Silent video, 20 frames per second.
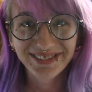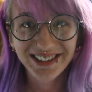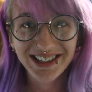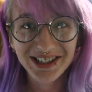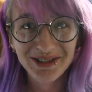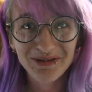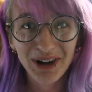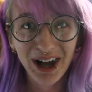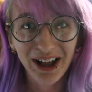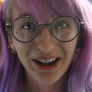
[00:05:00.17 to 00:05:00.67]

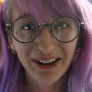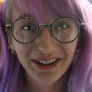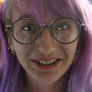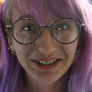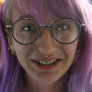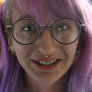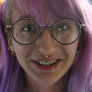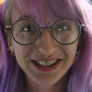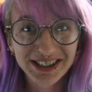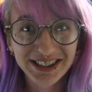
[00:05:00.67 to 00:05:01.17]
As
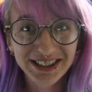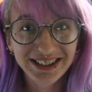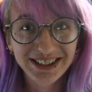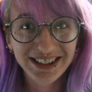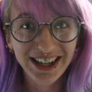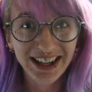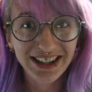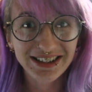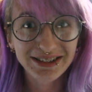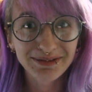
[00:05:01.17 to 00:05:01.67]
well,
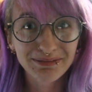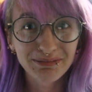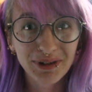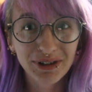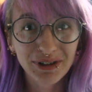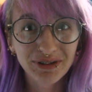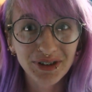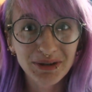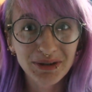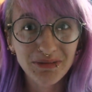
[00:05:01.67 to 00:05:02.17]
to get this
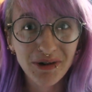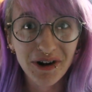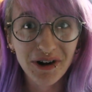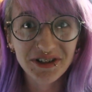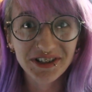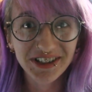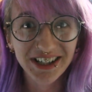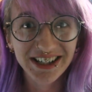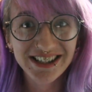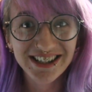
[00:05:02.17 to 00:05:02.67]
moving
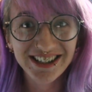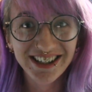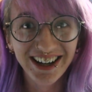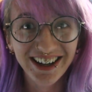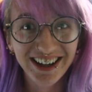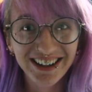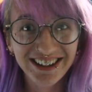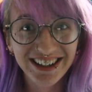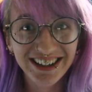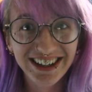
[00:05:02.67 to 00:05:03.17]
process
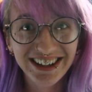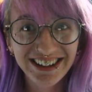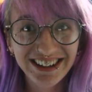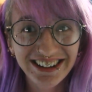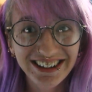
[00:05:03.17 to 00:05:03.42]
started.